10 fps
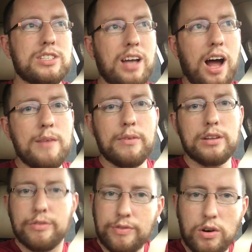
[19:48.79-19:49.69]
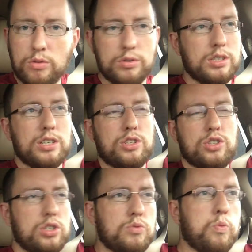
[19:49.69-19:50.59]
time on their phones. It's
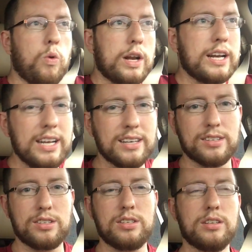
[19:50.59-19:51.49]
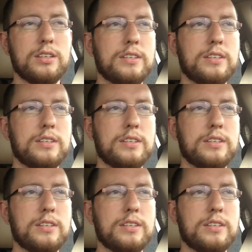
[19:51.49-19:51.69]
just what it is.